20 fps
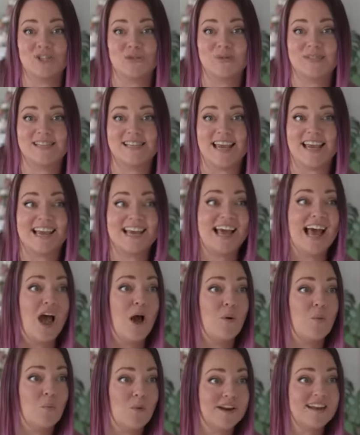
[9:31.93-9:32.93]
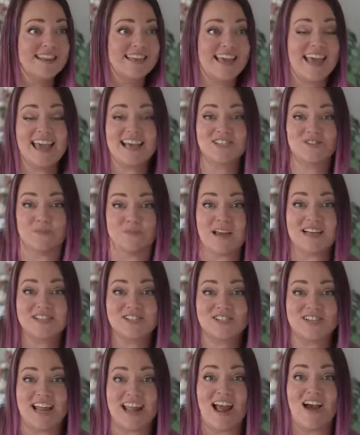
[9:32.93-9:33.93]
to say one of the cakes from
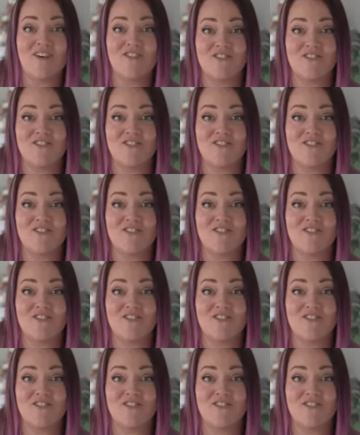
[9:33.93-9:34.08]
yesterday